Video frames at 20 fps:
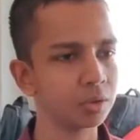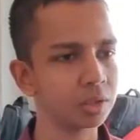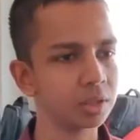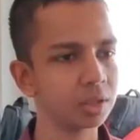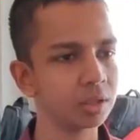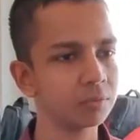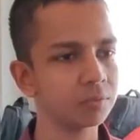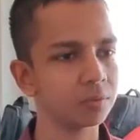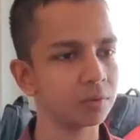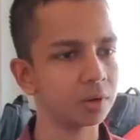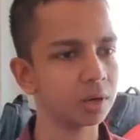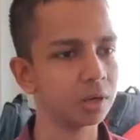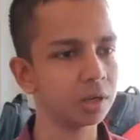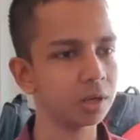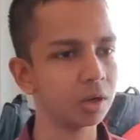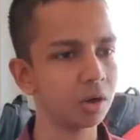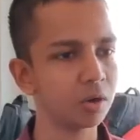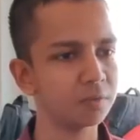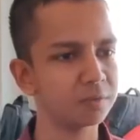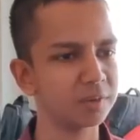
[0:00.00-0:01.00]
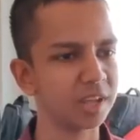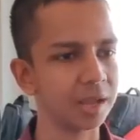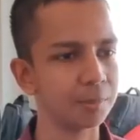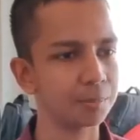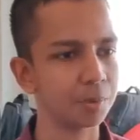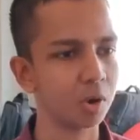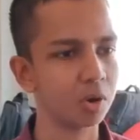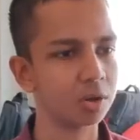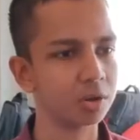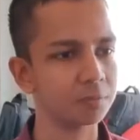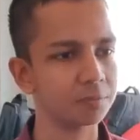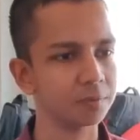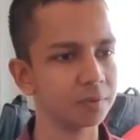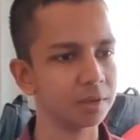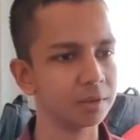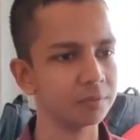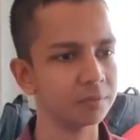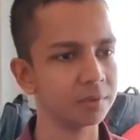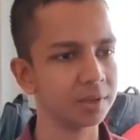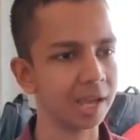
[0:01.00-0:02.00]
So in the world of
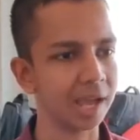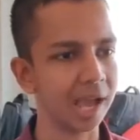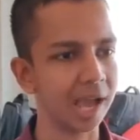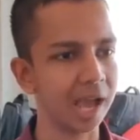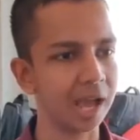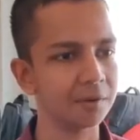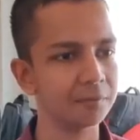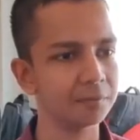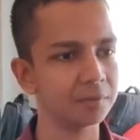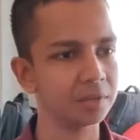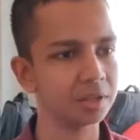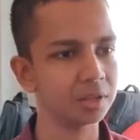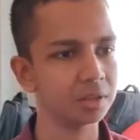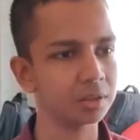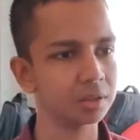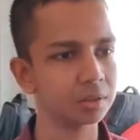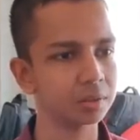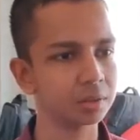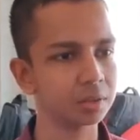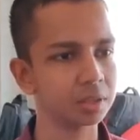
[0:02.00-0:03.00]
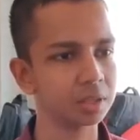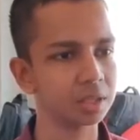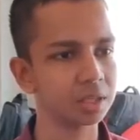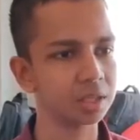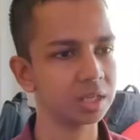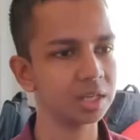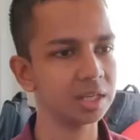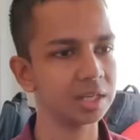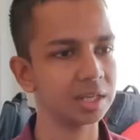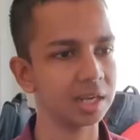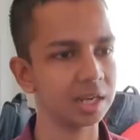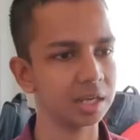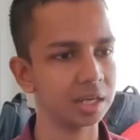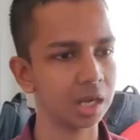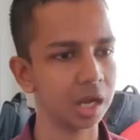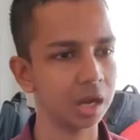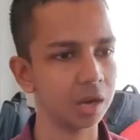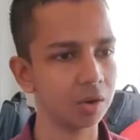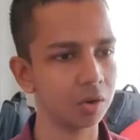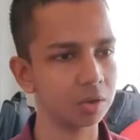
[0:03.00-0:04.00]
typography, we have this three
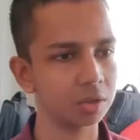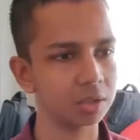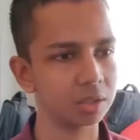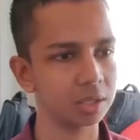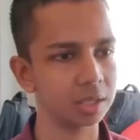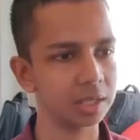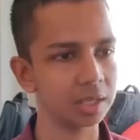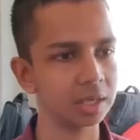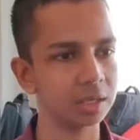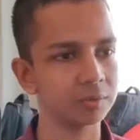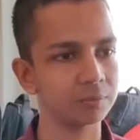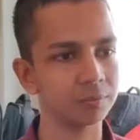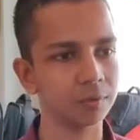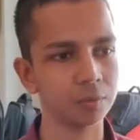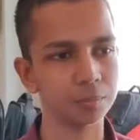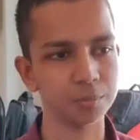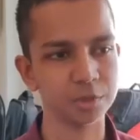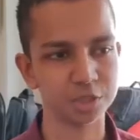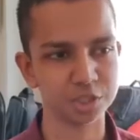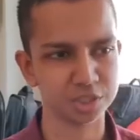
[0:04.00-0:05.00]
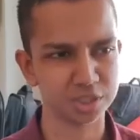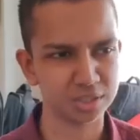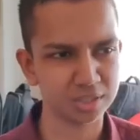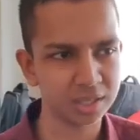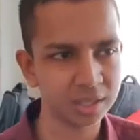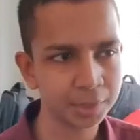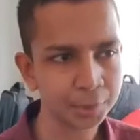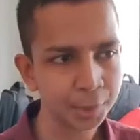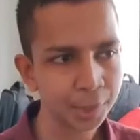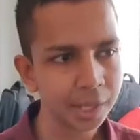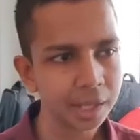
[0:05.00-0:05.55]
data or three information.